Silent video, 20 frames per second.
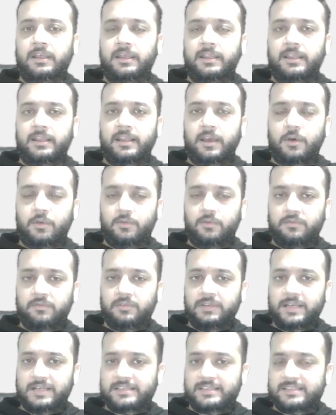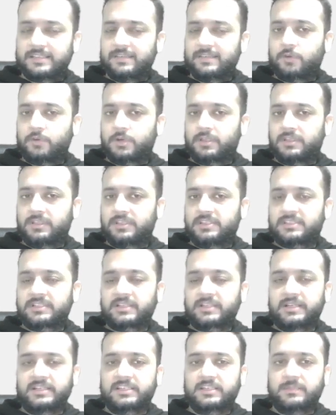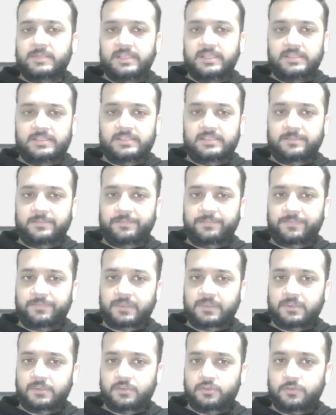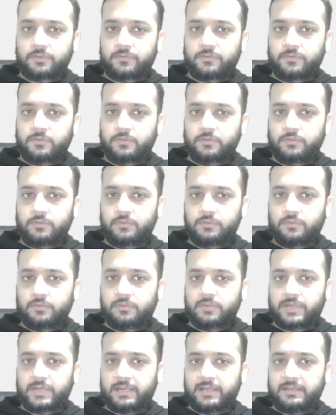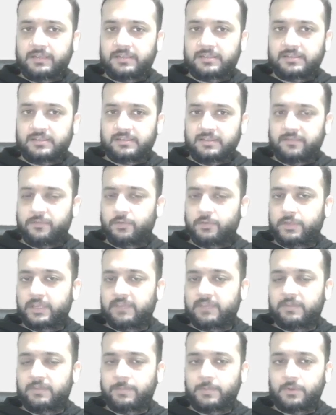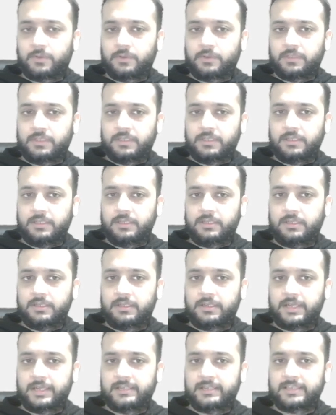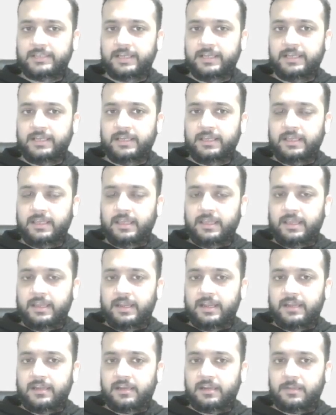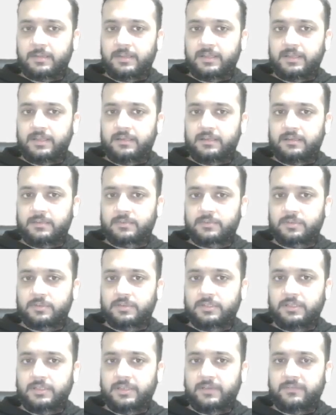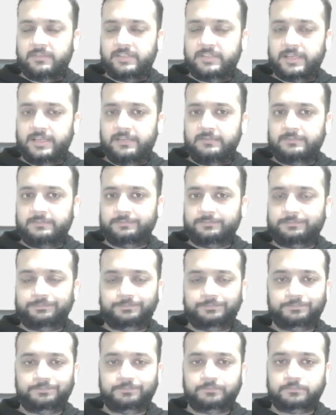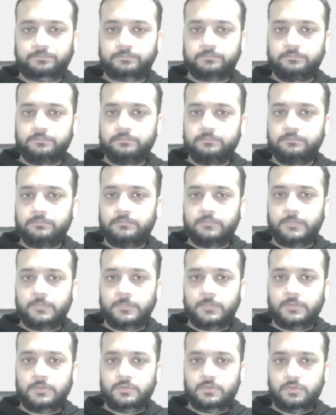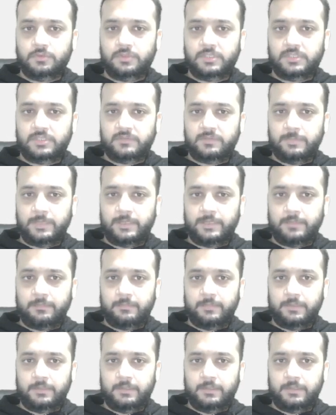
Now let's see what this condition means. So if you write this, if you take Vp on the right side and remaining terms on the left side, so this will become